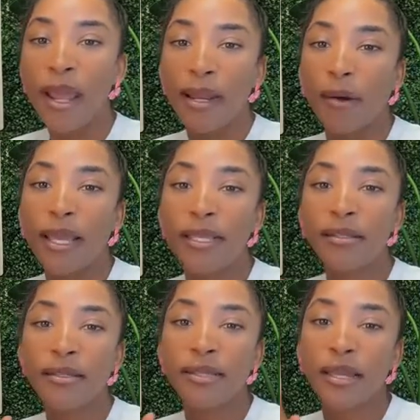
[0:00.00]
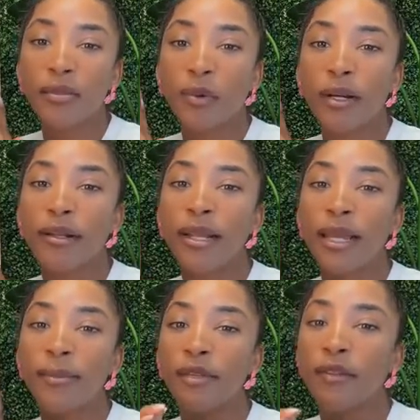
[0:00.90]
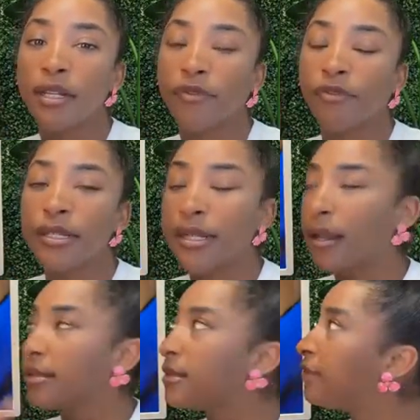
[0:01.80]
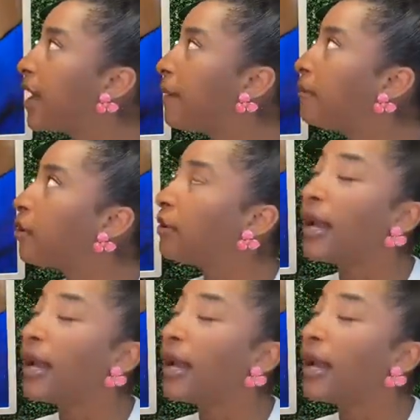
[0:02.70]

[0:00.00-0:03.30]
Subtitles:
Now, Hazel says, what are the names of the different styles of lipo?